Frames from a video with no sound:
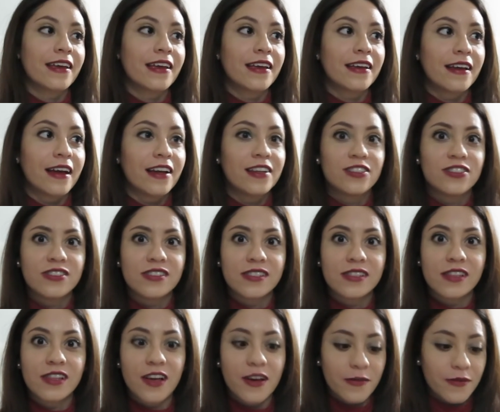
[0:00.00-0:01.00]
I
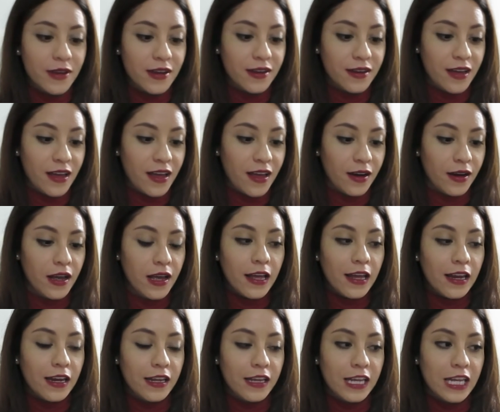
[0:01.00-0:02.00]
just love it, and it